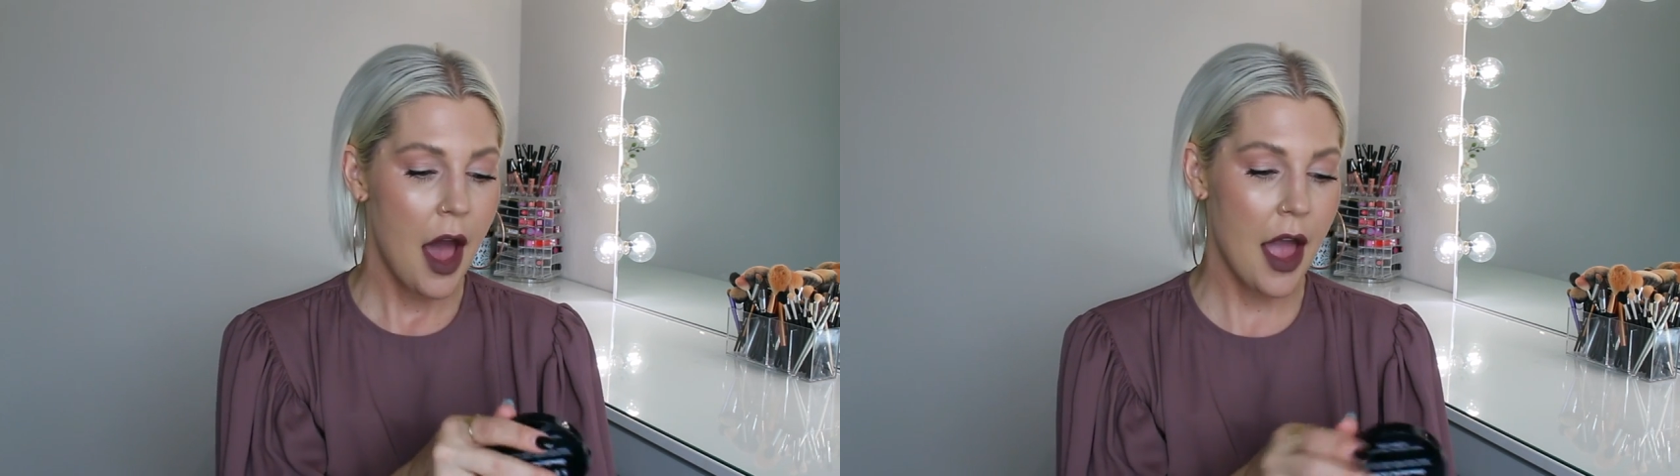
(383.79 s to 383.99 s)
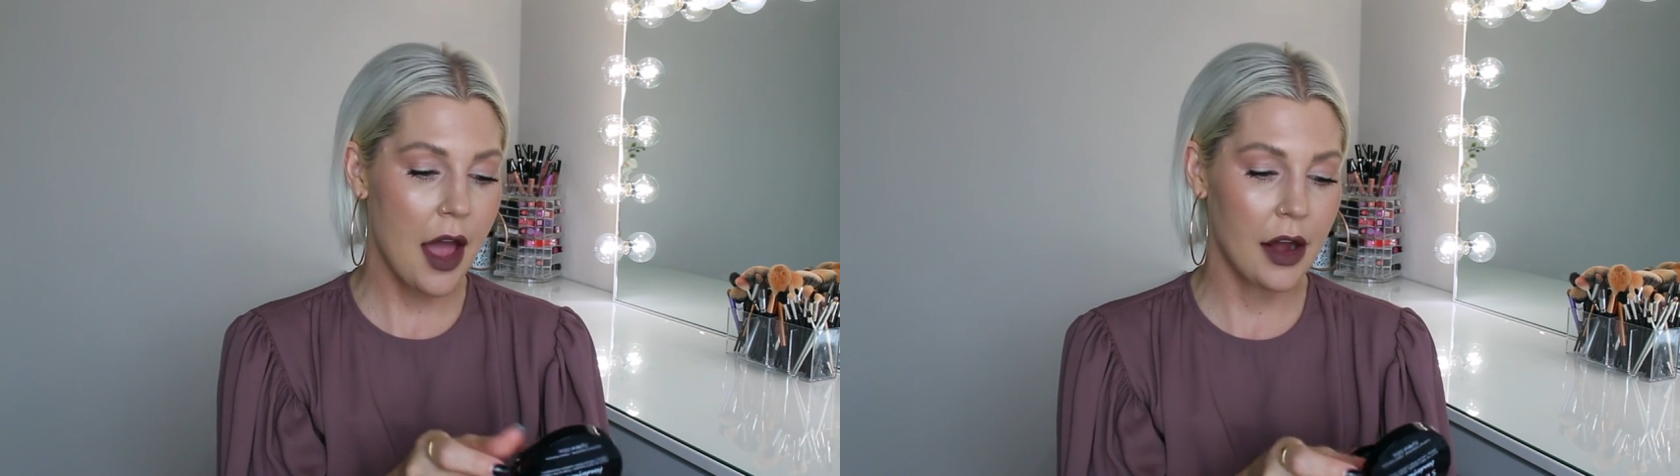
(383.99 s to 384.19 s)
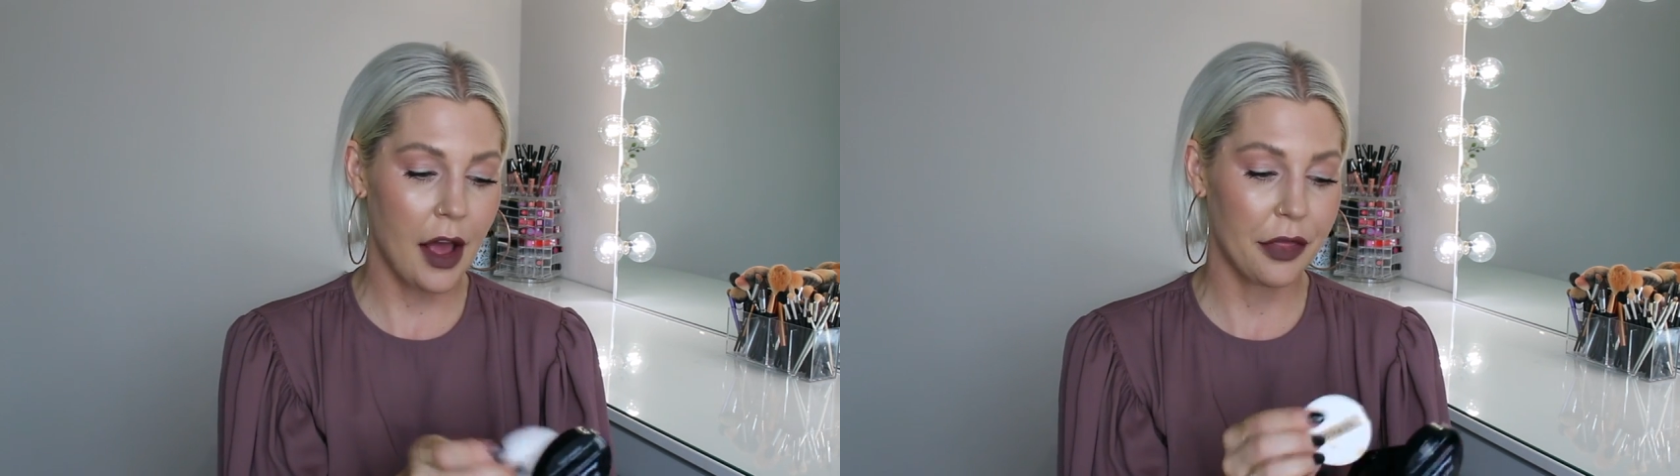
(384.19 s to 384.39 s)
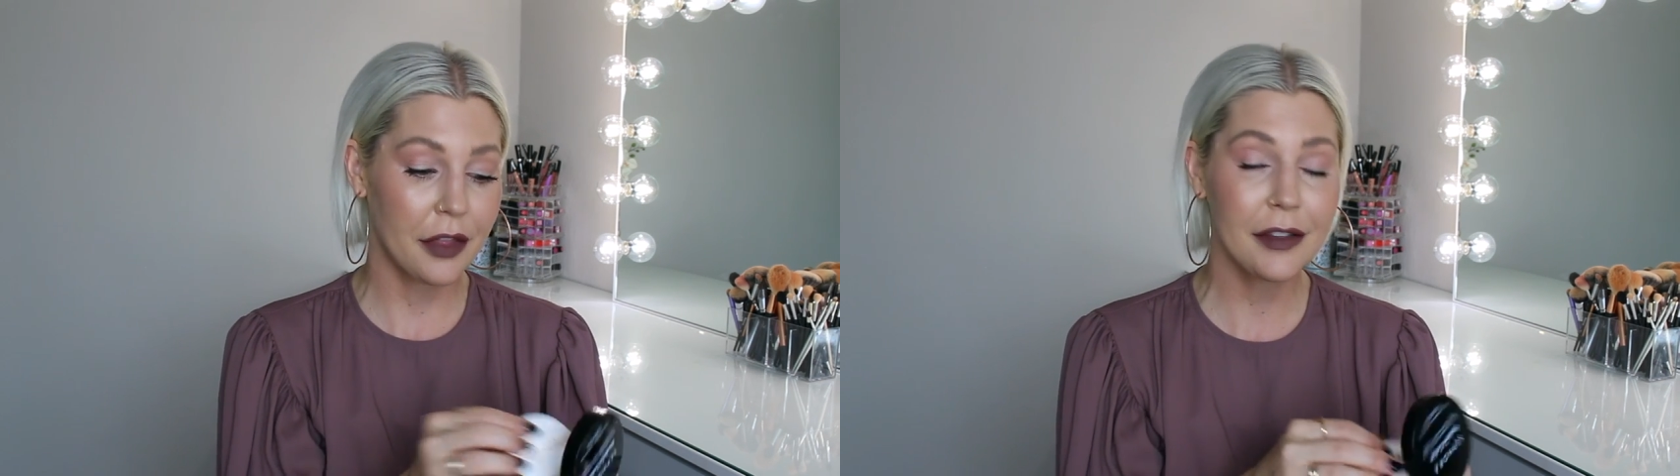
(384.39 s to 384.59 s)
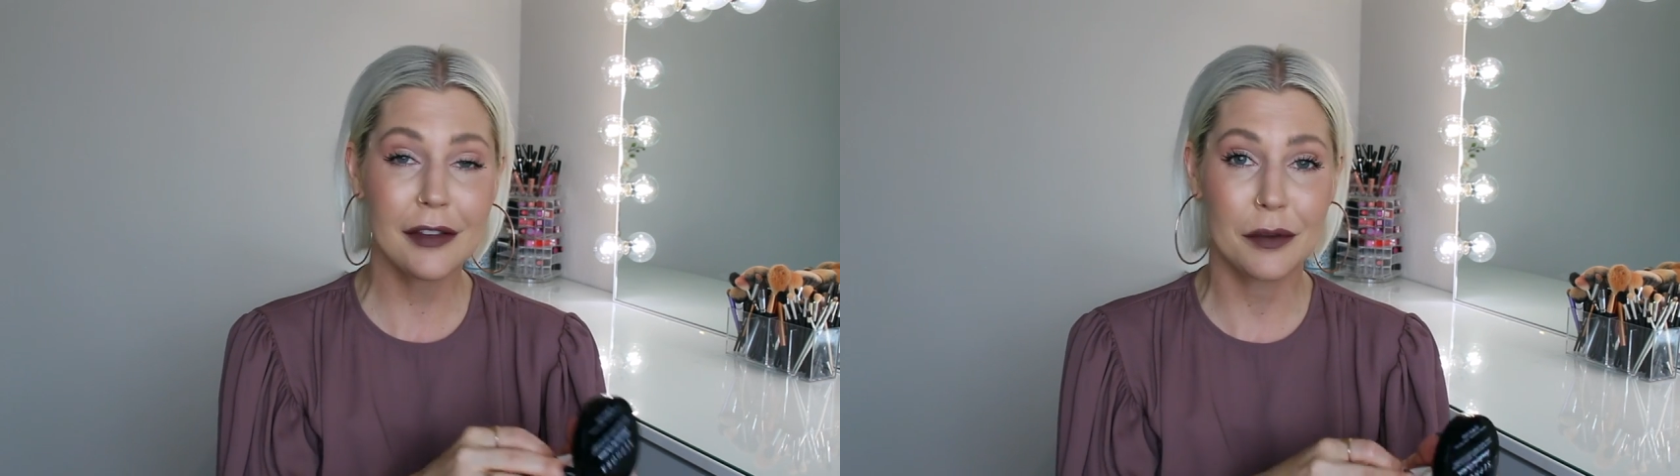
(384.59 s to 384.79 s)
and I
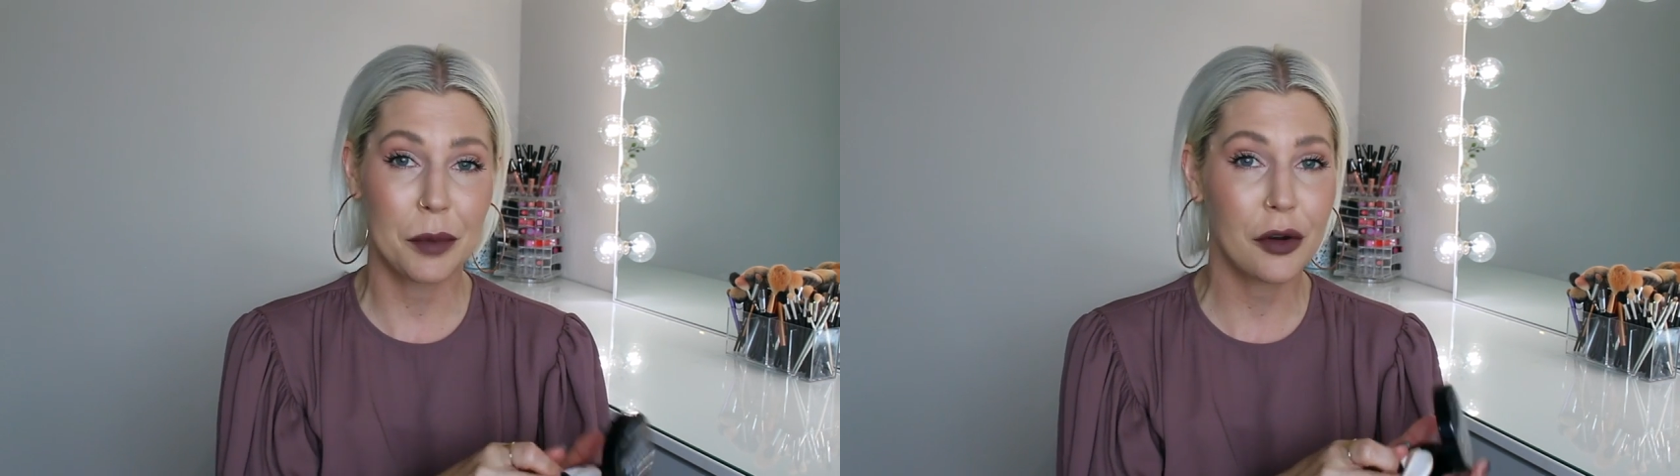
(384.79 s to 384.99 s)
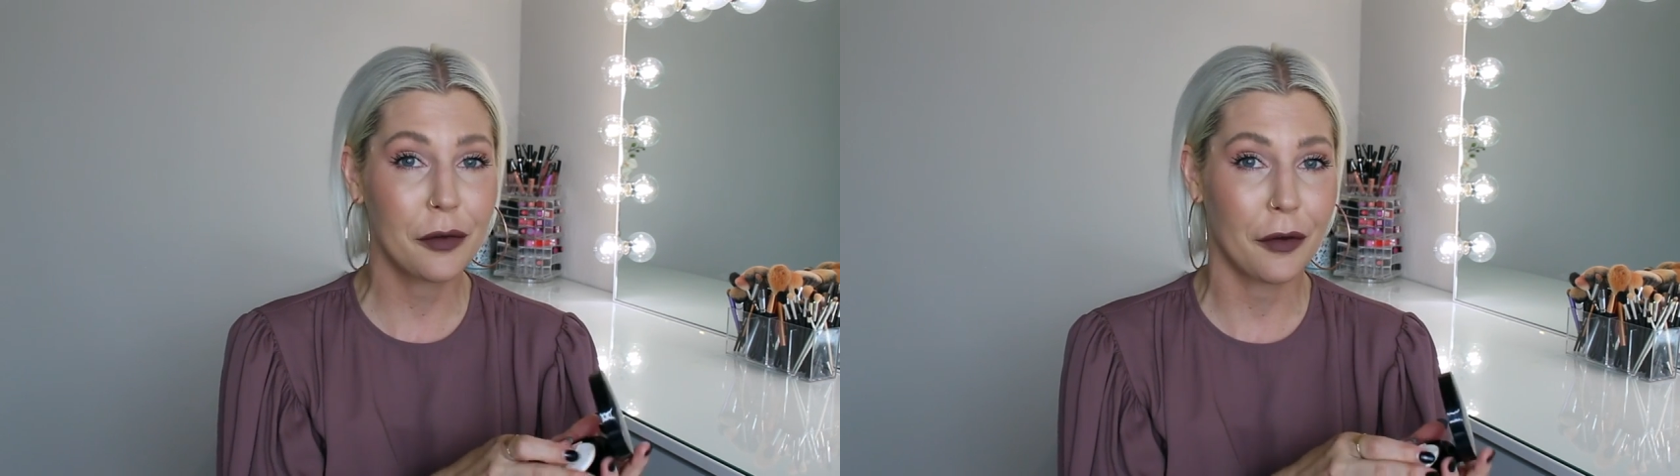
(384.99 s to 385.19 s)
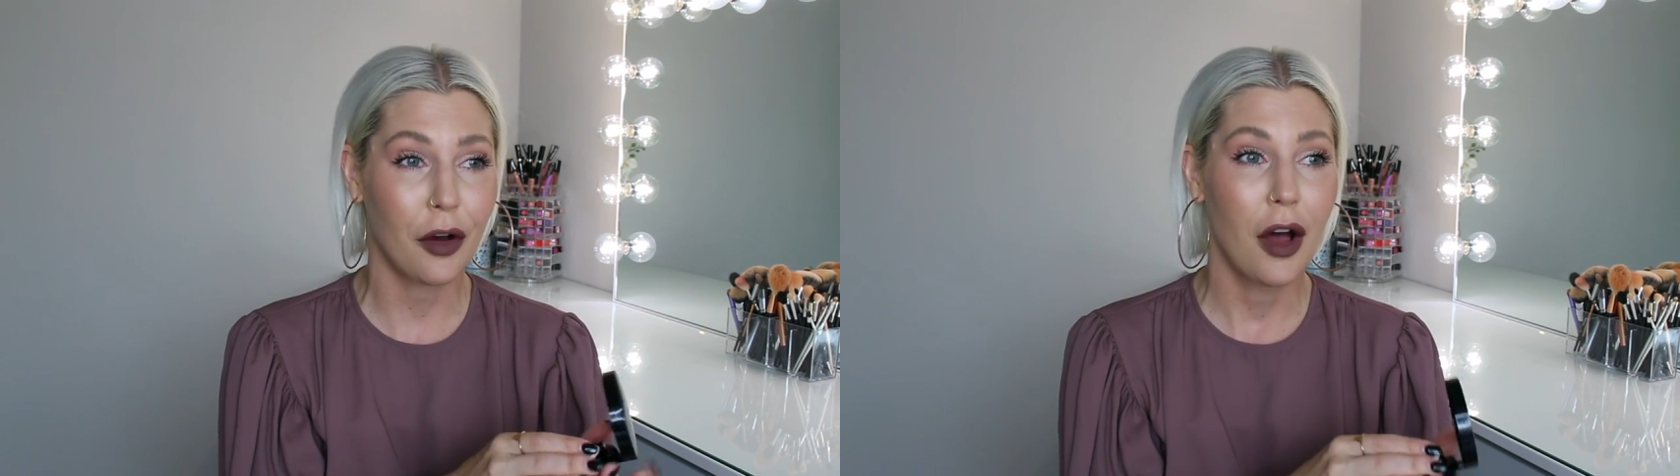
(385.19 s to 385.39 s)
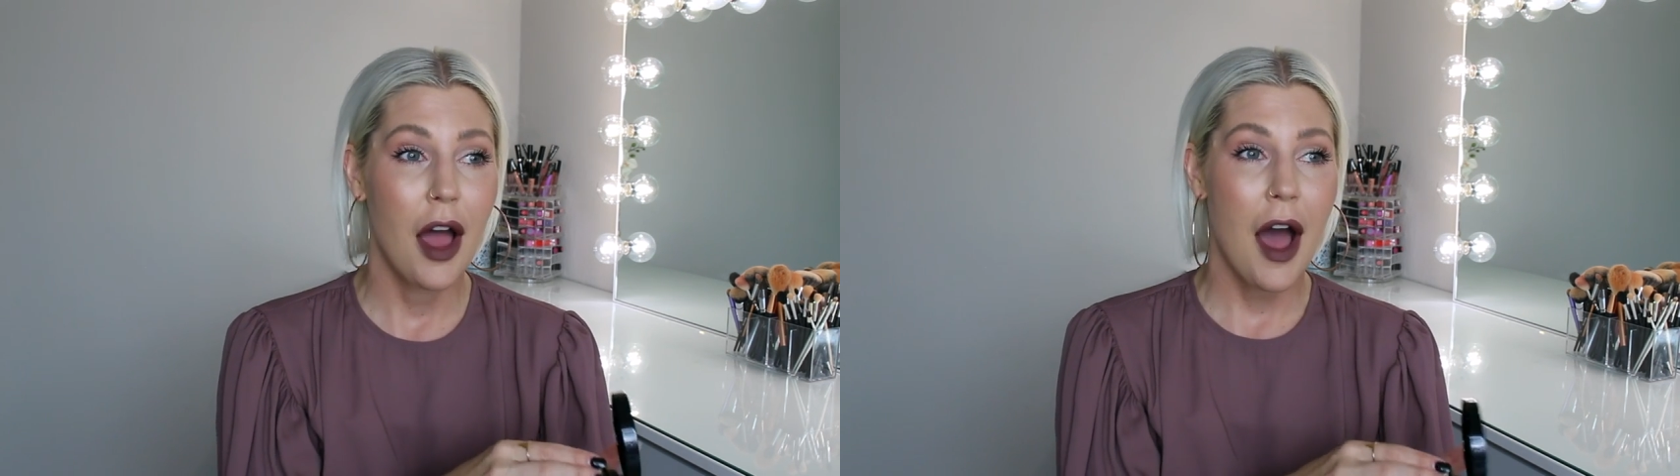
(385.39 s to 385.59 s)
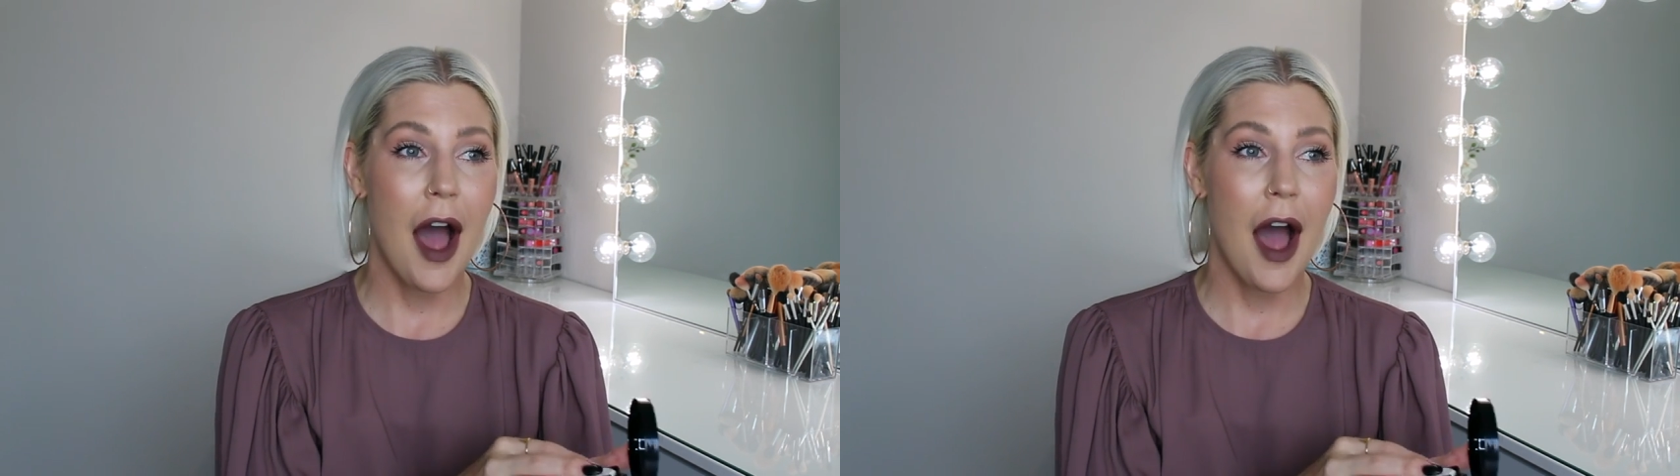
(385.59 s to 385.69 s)
think this is beautiful.